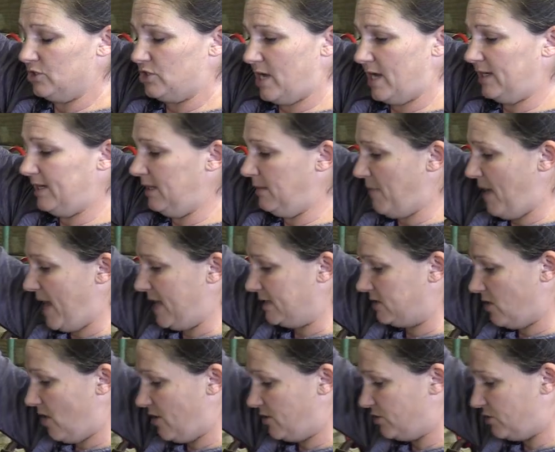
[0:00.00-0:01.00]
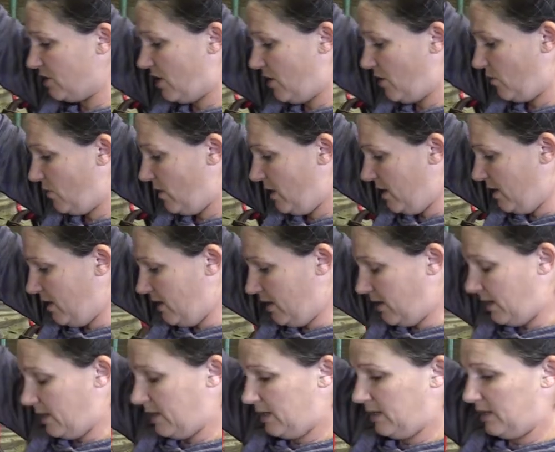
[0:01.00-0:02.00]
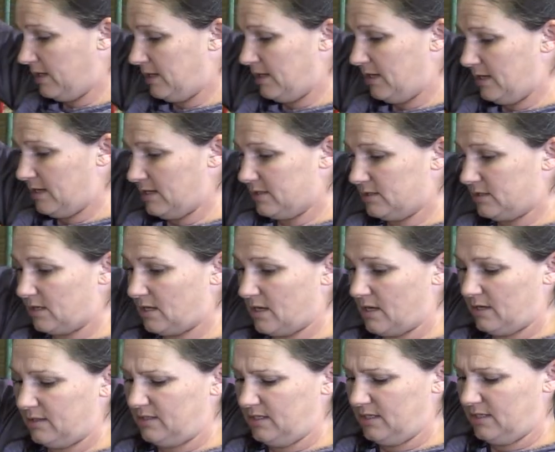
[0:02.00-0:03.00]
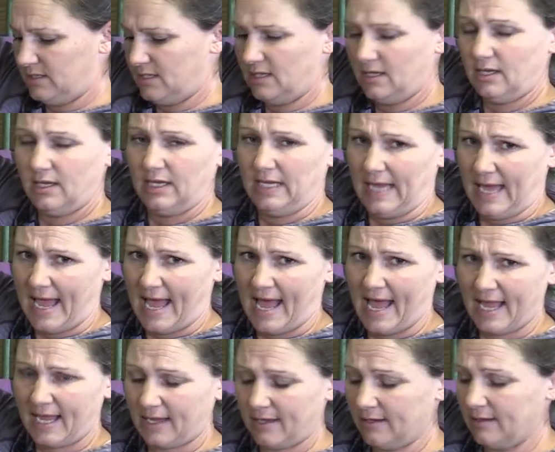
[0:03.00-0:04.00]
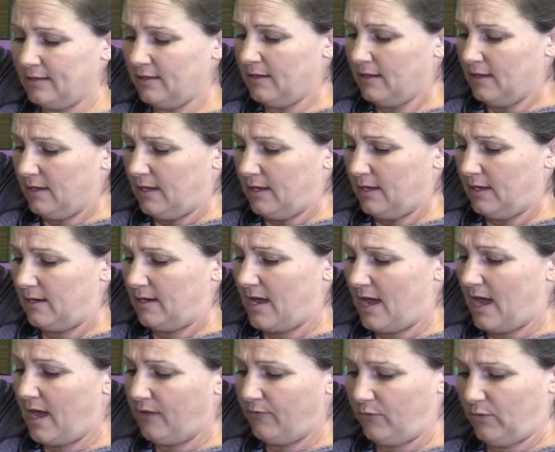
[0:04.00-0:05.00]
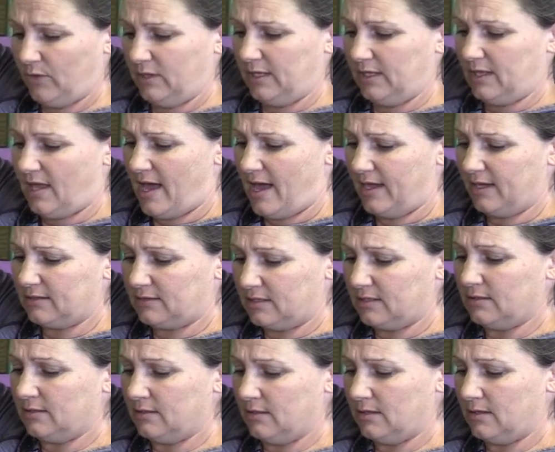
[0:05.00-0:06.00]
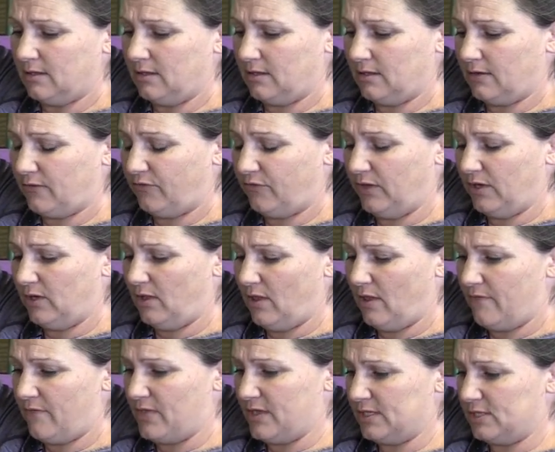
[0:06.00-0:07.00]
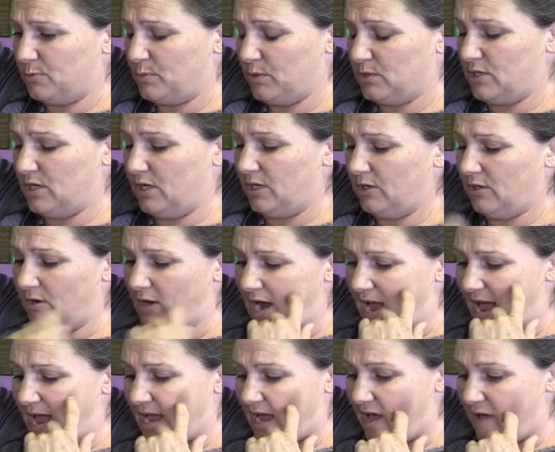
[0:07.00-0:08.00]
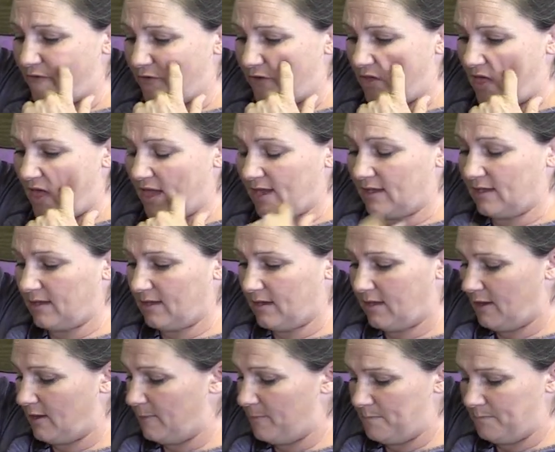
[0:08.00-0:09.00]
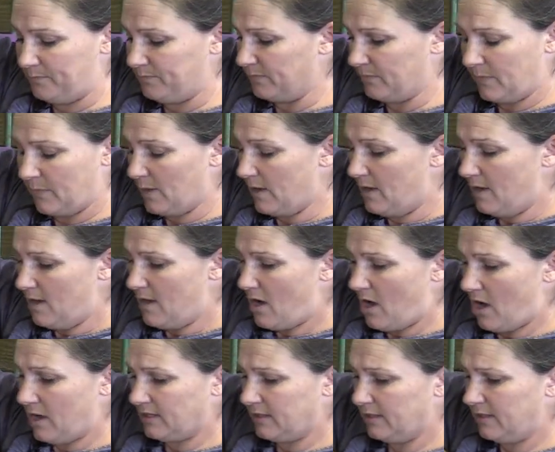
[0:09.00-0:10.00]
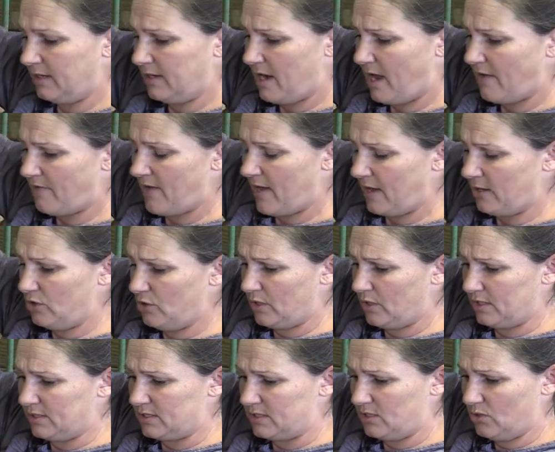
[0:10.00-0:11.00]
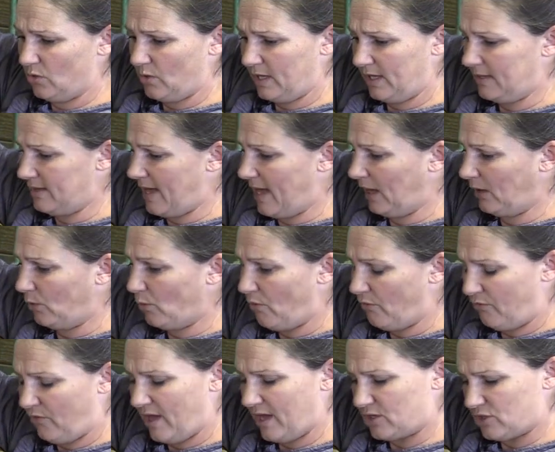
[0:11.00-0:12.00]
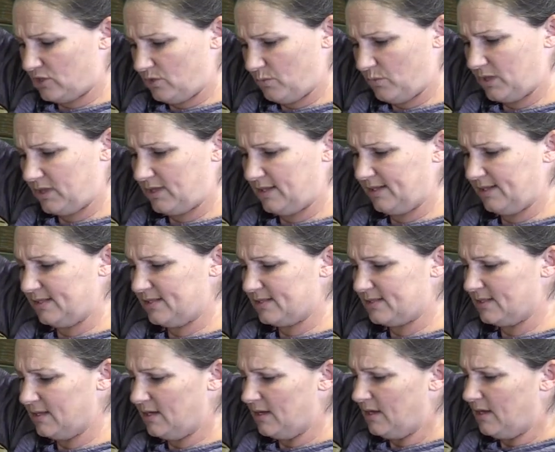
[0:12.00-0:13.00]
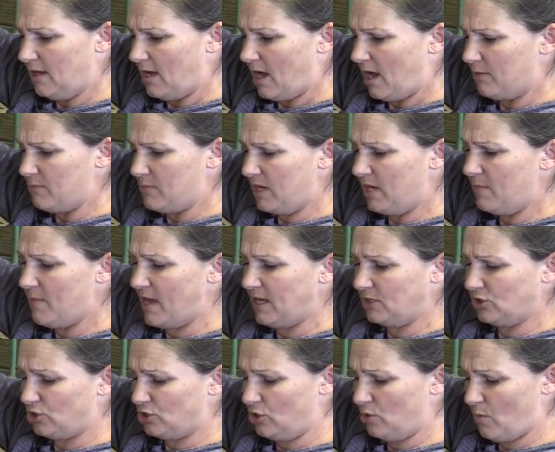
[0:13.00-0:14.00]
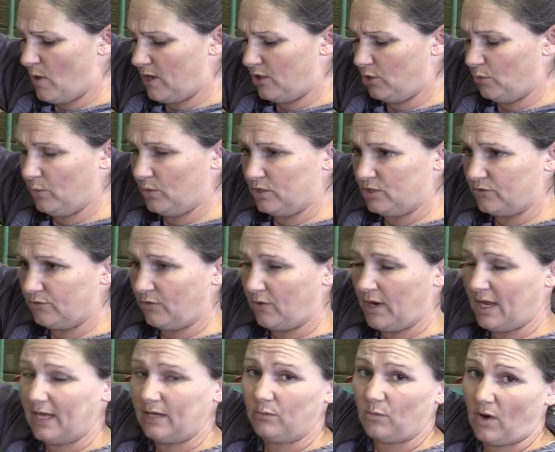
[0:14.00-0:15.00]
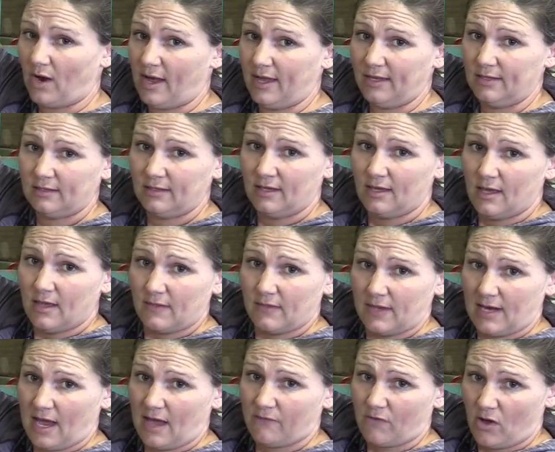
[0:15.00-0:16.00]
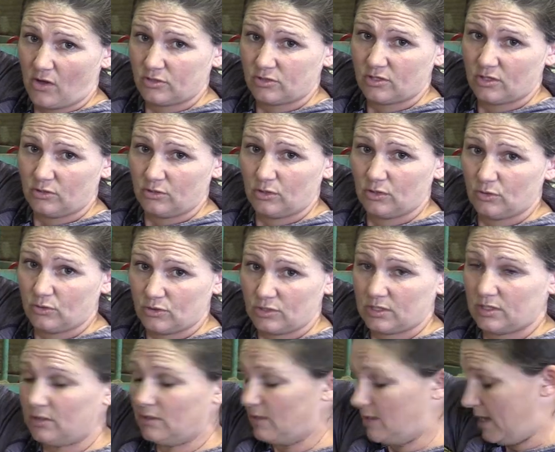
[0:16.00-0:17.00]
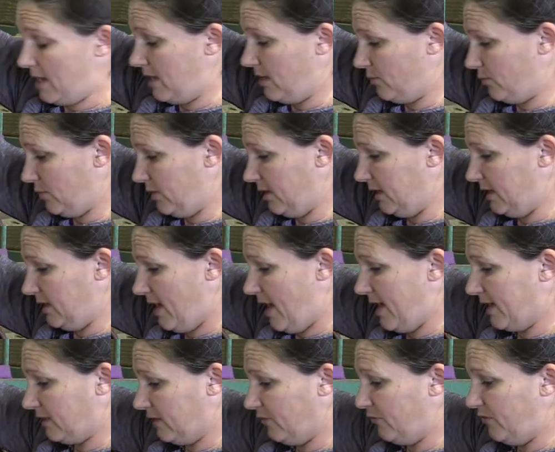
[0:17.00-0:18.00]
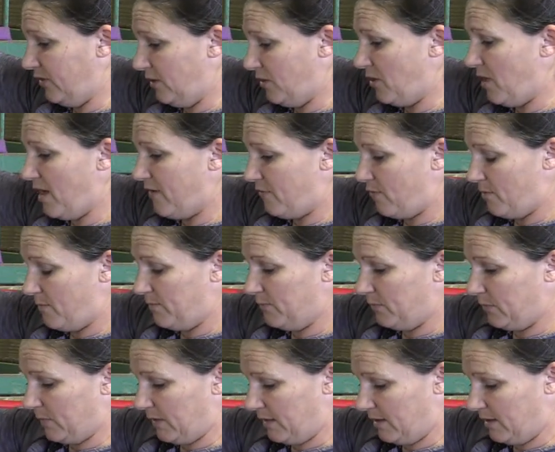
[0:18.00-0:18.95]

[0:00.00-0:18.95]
JD makes also, and it is a DTE hack, and I have really liked the feel of this particular hack. I feel like, um, oddly enough, I, can still get lateral flexion with this. Um, he makes two other ones for Ed Wright that I've also used and, and really like the feel of them.